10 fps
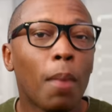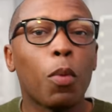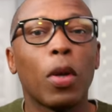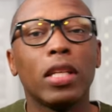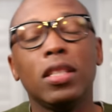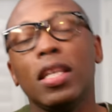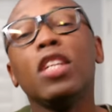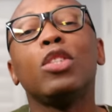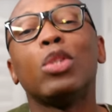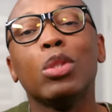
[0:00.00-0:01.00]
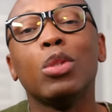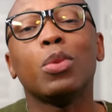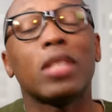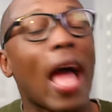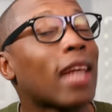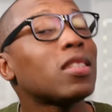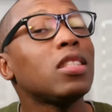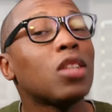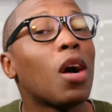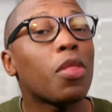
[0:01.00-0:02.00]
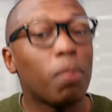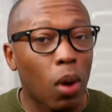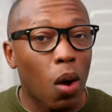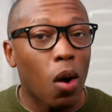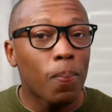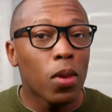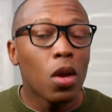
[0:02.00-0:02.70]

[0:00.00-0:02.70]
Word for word: But what he didn't do was actually dunk the ball.